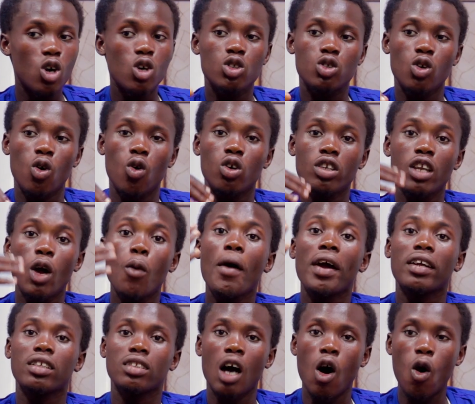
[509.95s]
So they
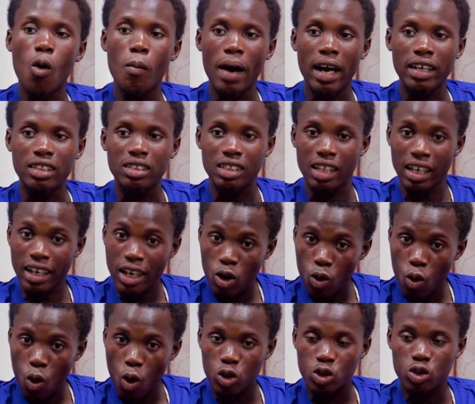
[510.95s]
were down by 3
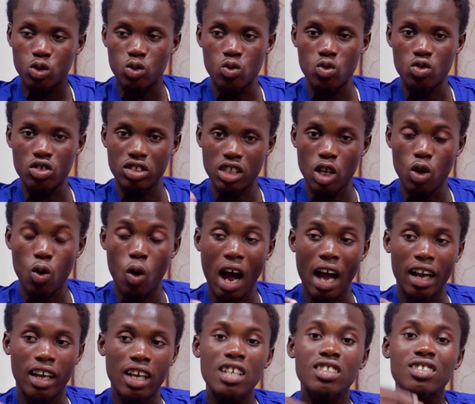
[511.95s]
goals to 0
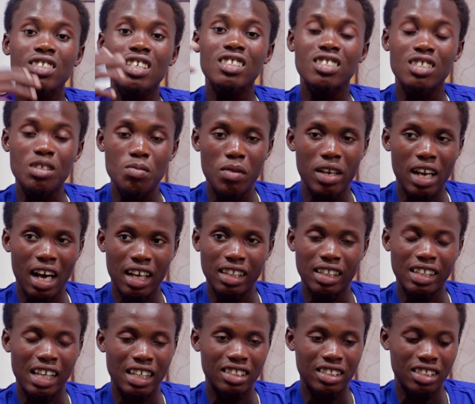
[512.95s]
against AC
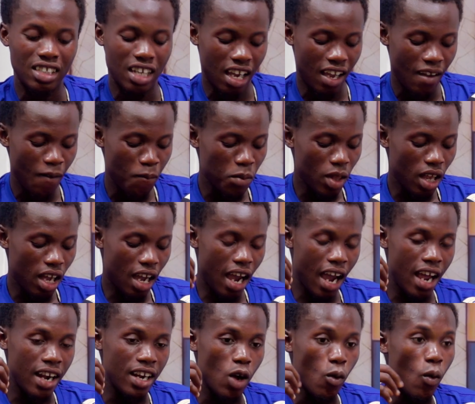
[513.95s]
Milan that year,
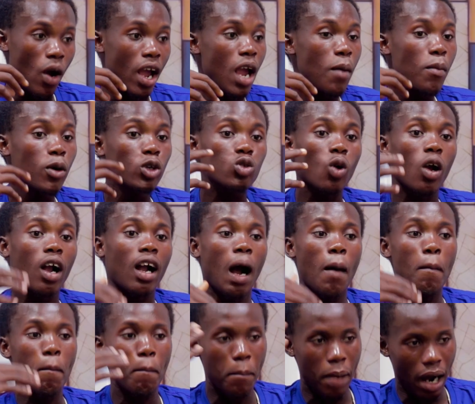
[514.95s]
and they were able to
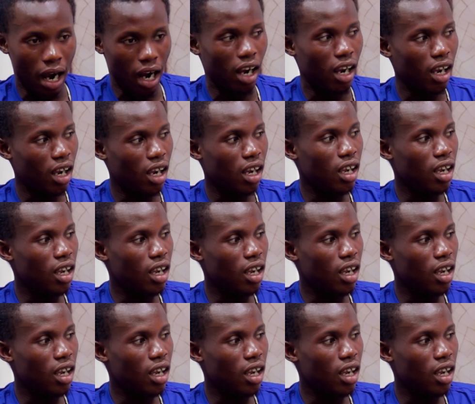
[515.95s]
come back